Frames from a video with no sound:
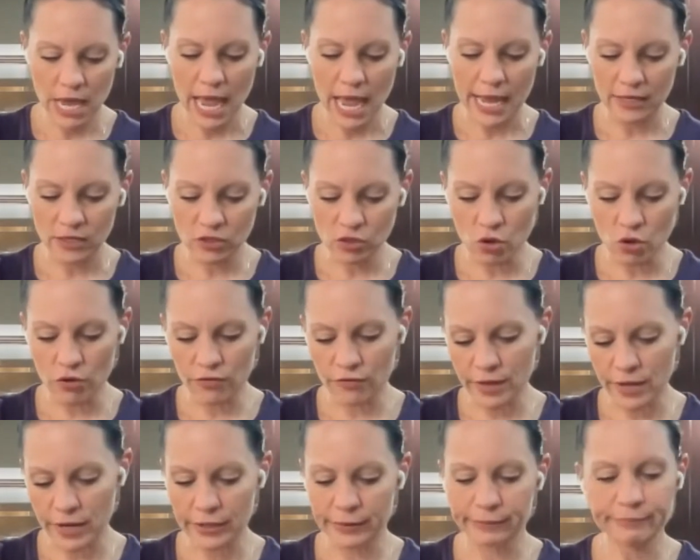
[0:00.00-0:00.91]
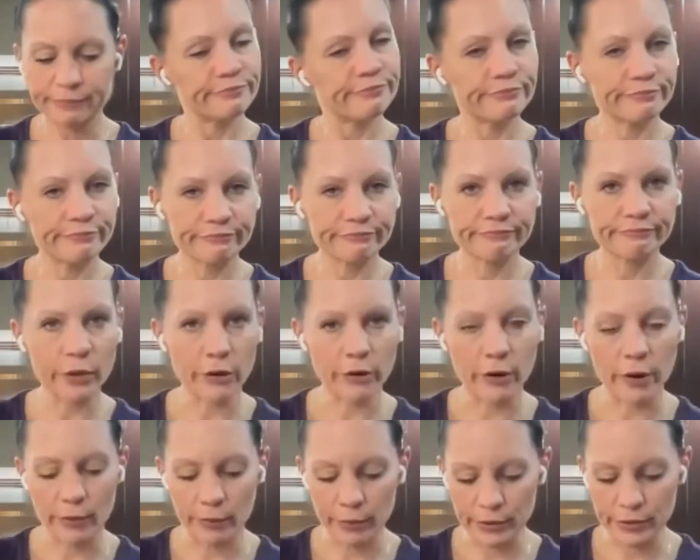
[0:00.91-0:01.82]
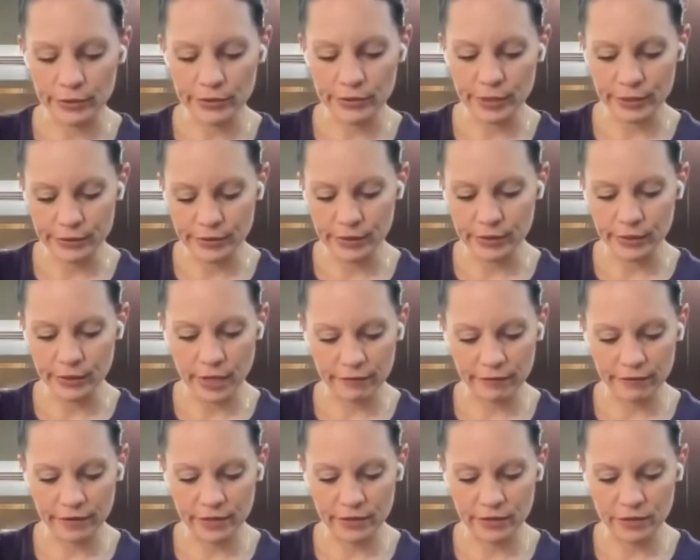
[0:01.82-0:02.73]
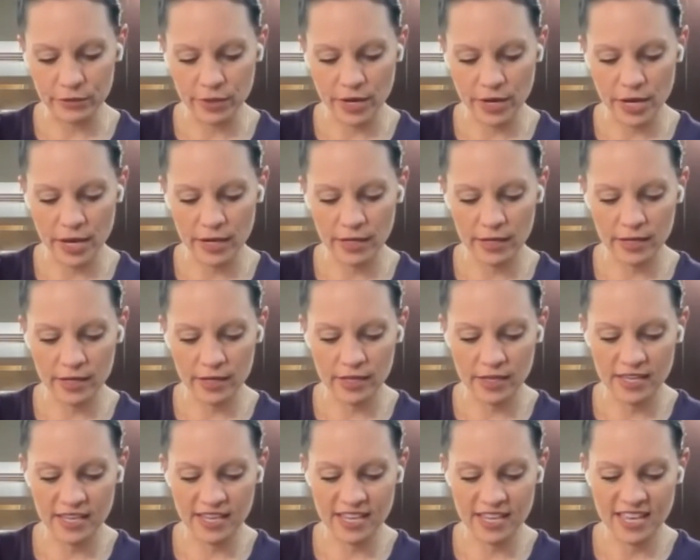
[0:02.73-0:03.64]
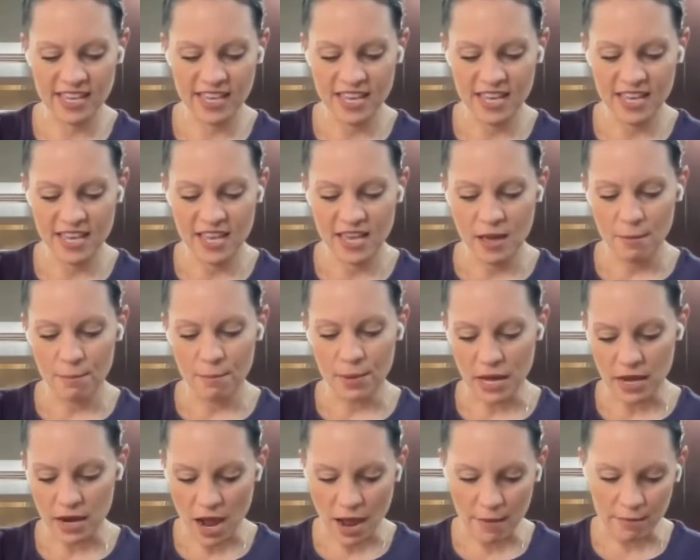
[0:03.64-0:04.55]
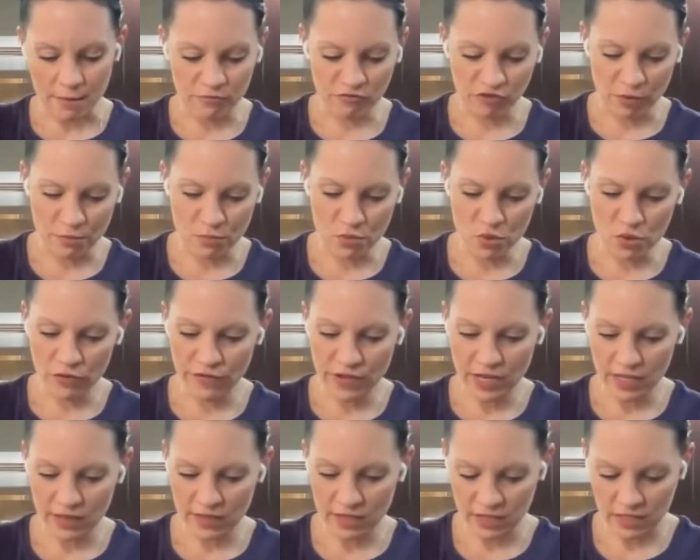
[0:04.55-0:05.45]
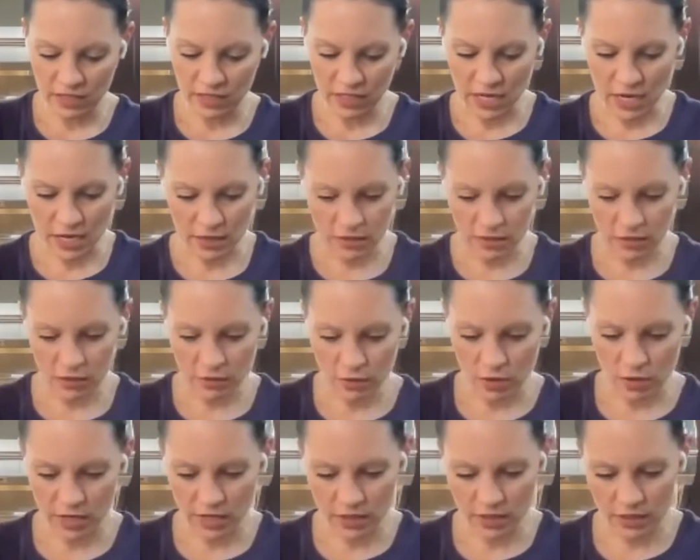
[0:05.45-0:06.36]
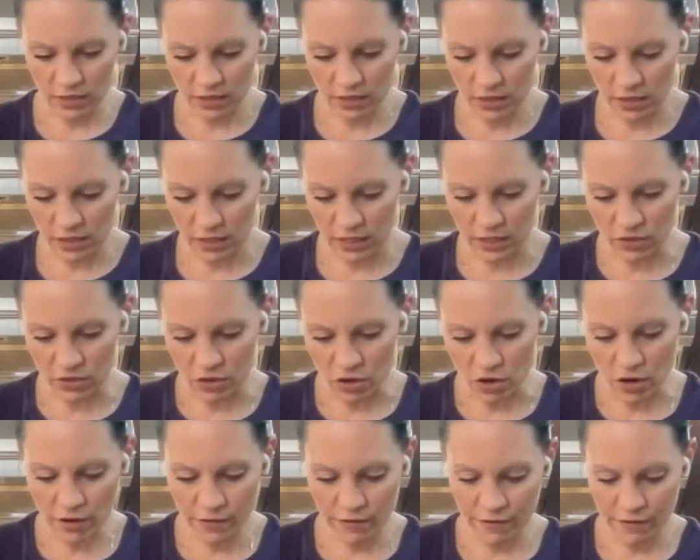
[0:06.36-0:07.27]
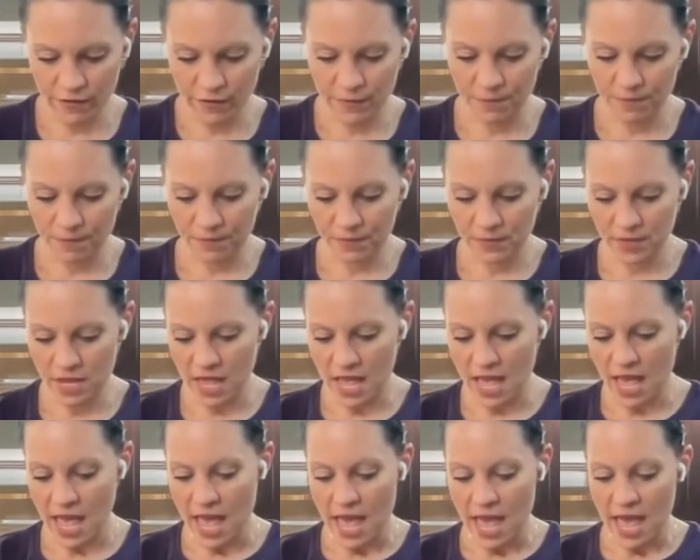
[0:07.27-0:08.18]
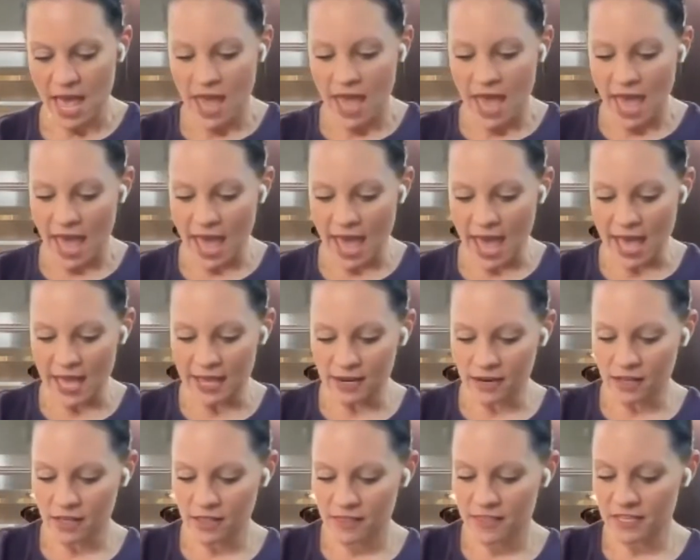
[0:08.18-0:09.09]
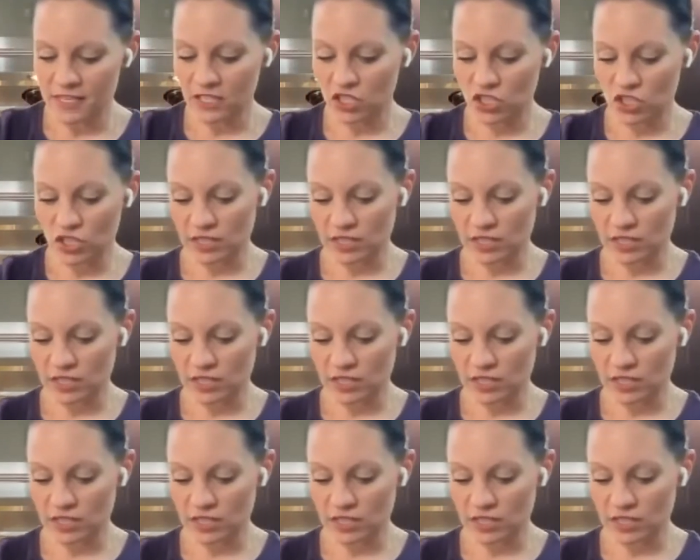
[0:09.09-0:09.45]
hangs on there, there are worse things in life. That's okay. But I'm removing the skin, so I'll get this cleaned off. And this